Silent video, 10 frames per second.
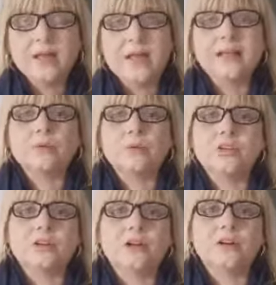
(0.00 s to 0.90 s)
As a
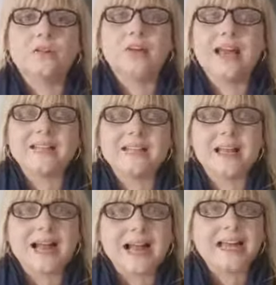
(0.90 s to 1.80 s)
result of that, the
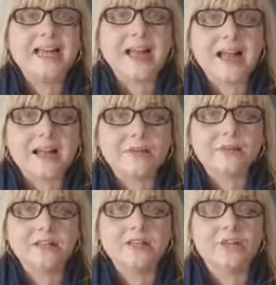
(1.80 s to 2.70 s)
IDF,
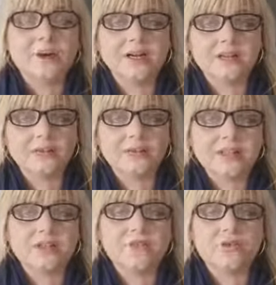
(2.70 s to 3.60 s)
the Israeli
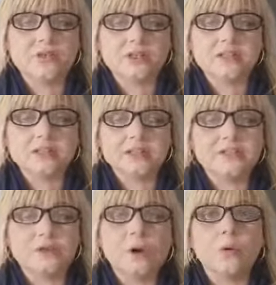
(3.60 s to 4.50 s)
Defense Forces,
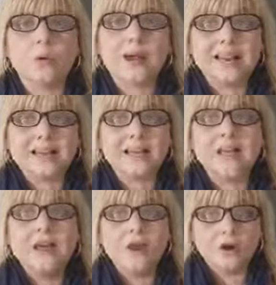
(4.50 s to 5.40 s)
is already
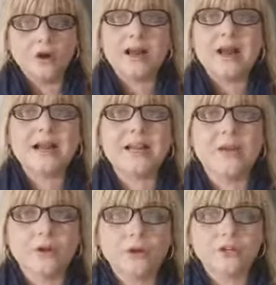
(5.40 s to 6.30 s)
on high
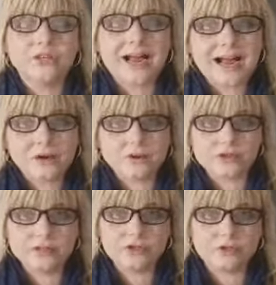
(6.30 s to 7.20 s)
alert out
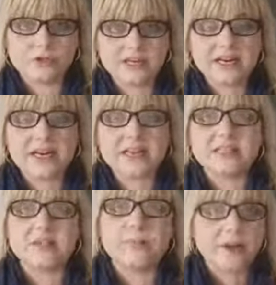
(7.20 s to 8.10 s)
in Judea and
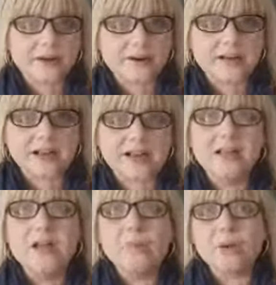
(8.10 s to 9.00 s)
Samaria
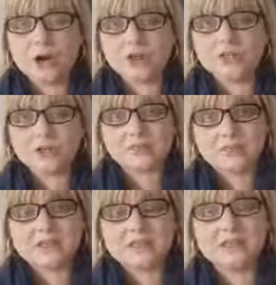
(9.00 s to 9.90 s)
because of
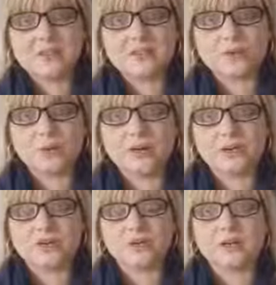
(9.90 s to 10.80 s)
this
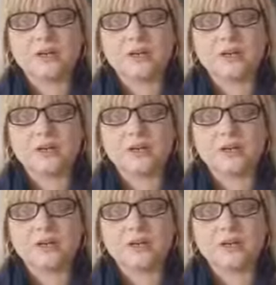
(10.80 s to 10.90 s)
situation.